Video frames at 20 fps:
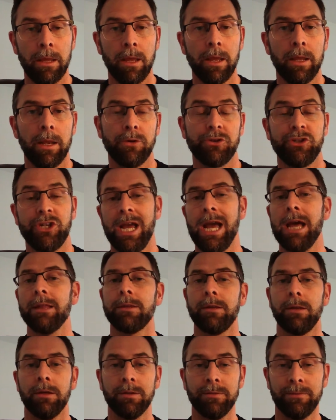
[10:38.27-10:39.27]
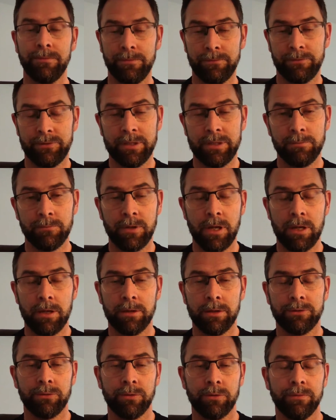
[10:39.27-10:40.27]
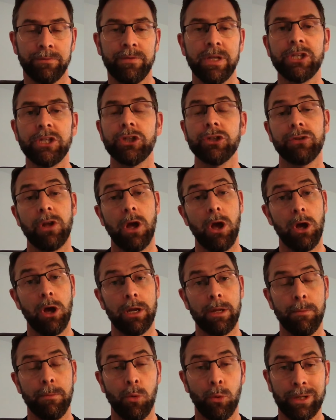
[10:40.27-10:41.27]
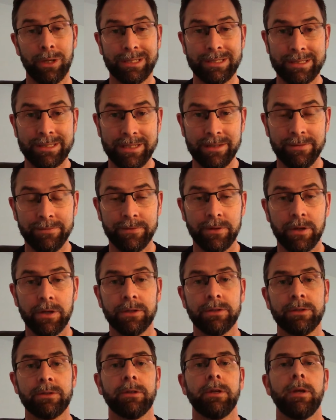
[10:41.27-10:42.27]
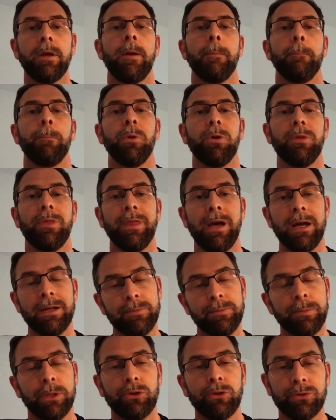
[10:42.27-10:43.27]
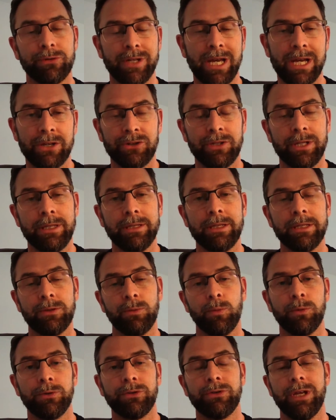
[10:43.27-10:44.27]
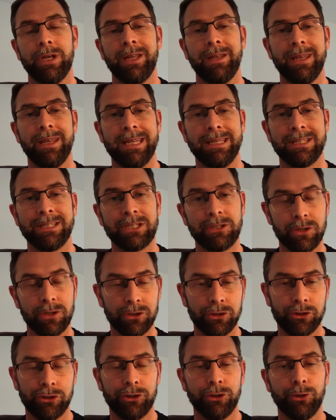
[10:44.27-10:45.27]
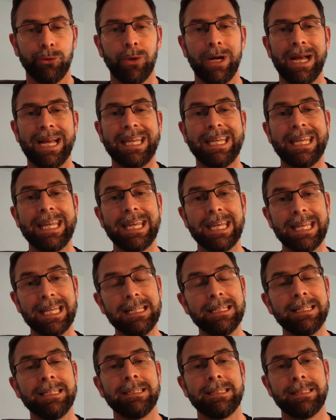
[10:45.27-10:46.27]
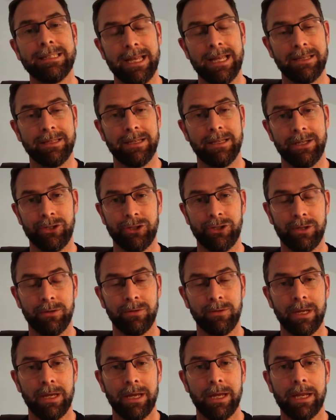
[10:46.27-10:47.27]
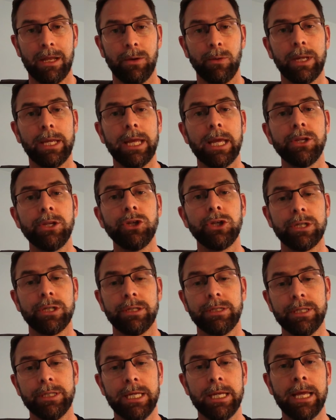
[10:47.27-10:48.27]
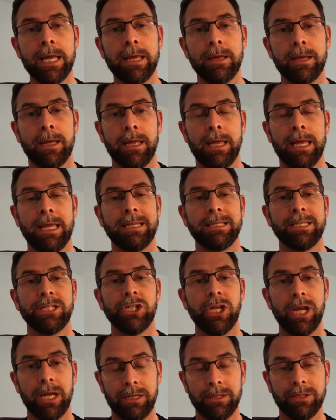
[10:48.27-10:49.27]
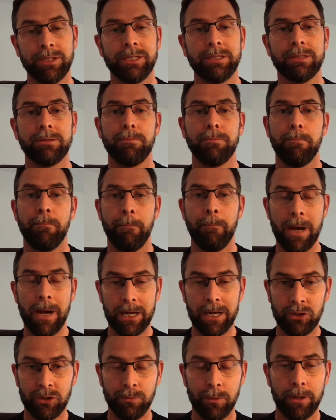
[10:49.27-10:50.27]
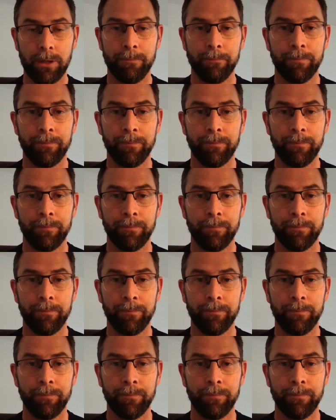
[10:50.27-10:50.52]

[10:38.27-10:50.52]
Now, she had the other sort of features like early morning stiffness, but that's because actually this was an insertional Achilles tendon issue. Now, again, you can see here it changes management,